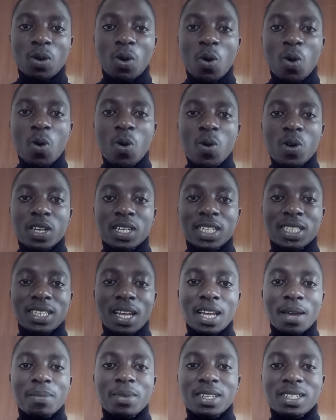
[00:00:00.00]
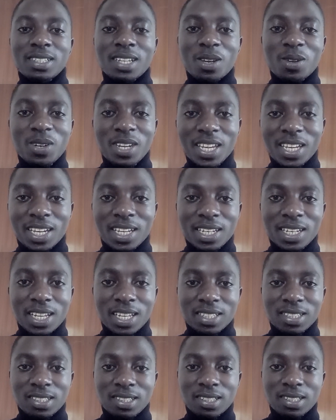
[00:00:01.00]
or determines the
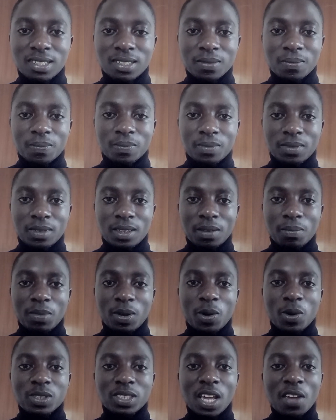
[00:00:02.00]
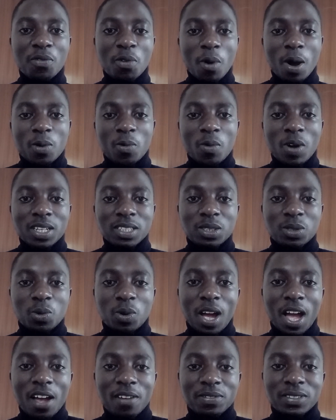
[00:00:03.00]
uniqueness, because everyone wants to
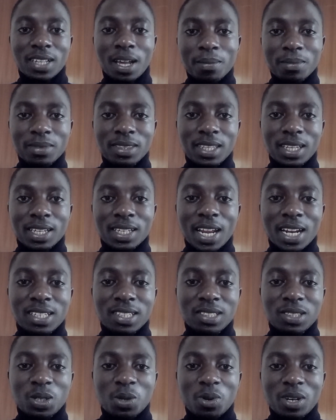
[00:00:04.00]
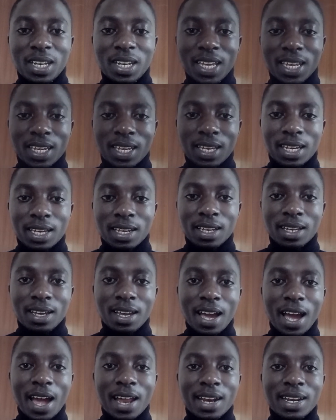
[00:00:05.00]
have something that is unique,
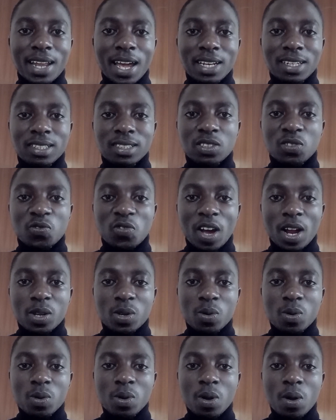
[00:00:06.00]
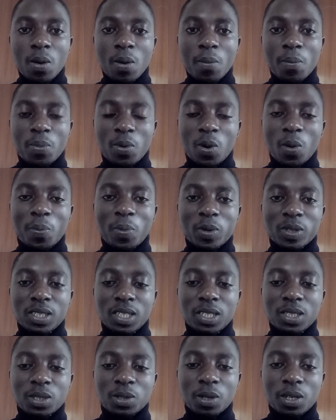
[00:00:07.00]
and that is value
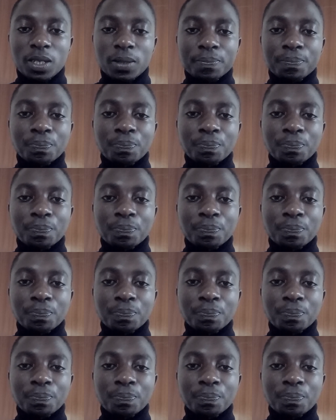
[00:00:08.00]
proposition.